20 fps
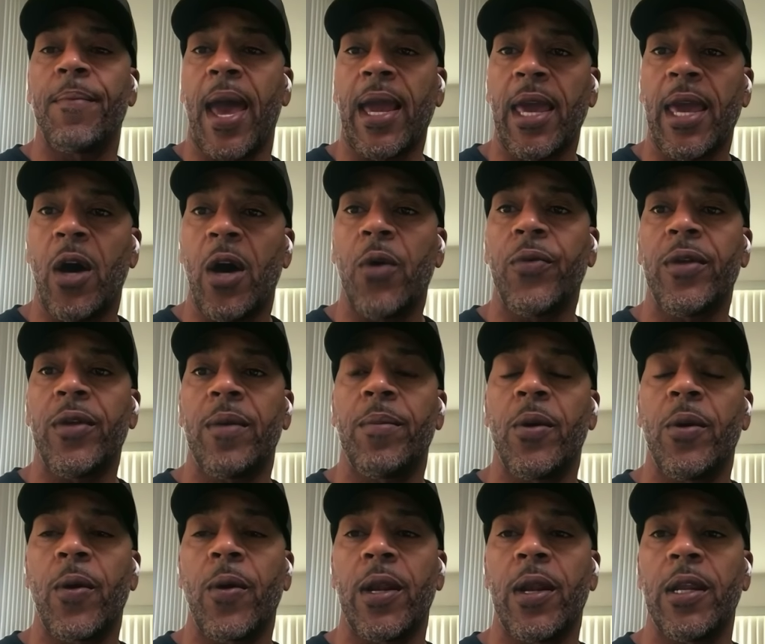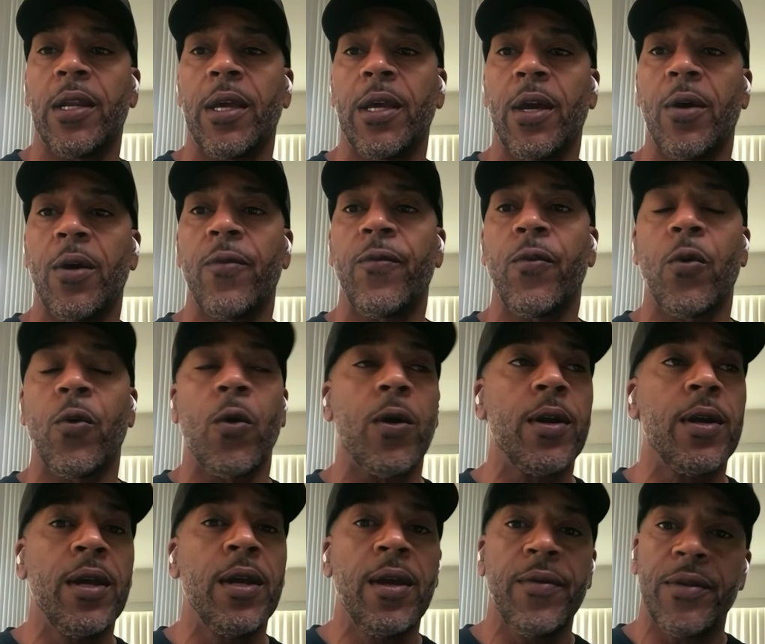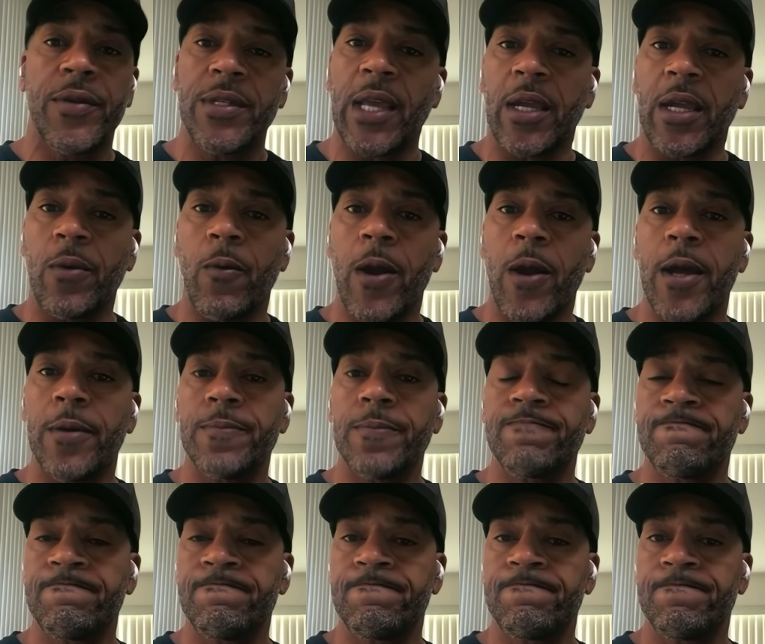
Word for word: come back healthy and be ready to go for second round.